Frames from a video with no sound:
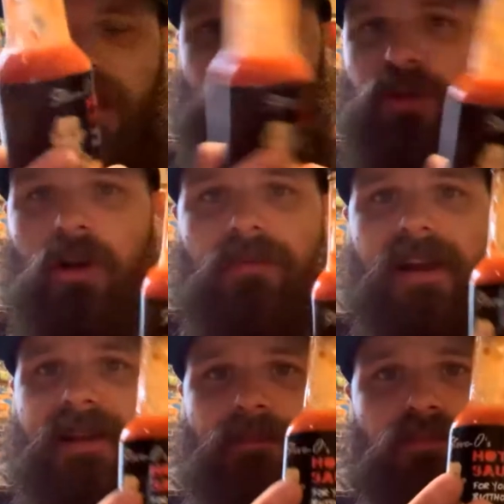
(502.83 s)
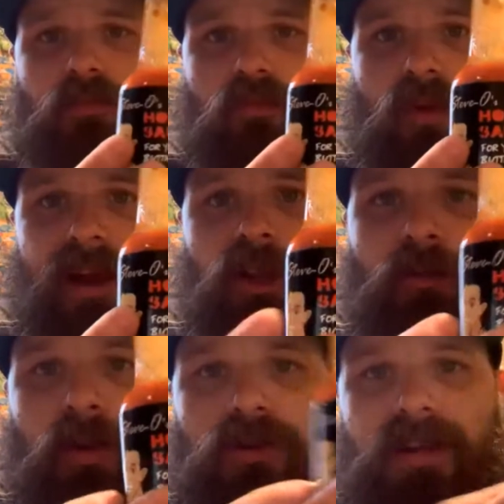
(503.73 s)
I'm sure if any
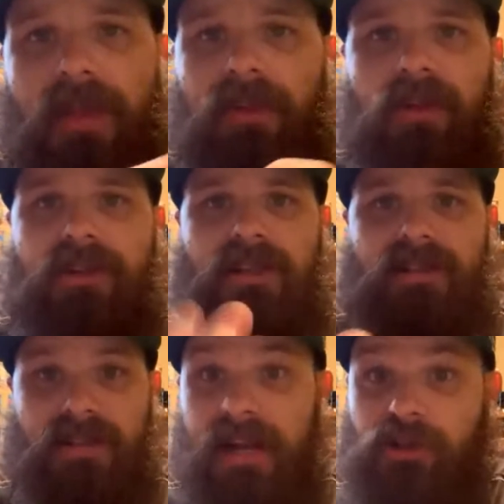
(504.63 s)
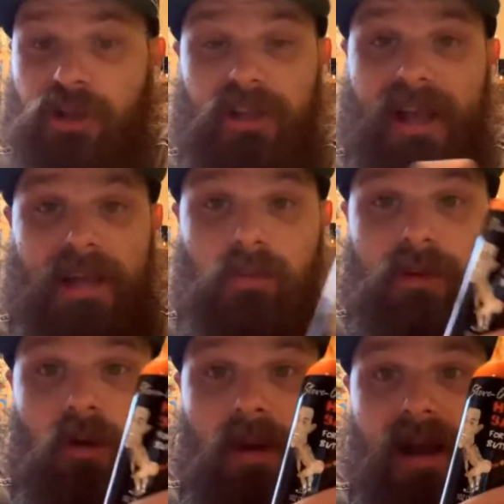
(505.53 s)
regular person out there that does it's not a chili head
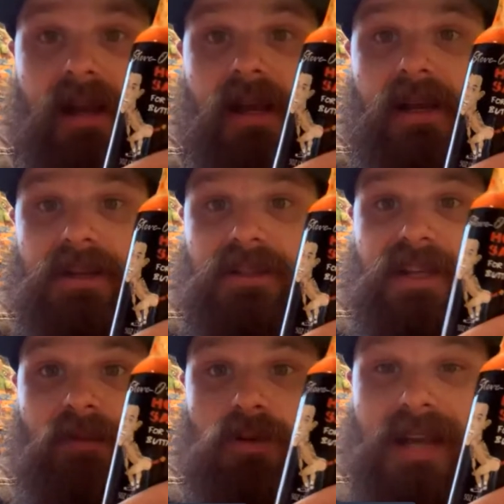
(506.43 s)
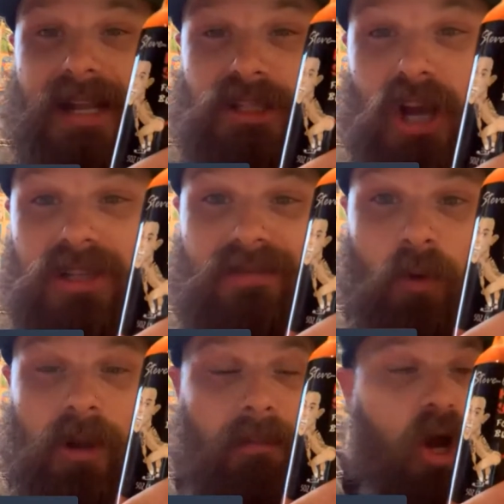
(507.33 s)
would go buy Steve-O's hot sauce for your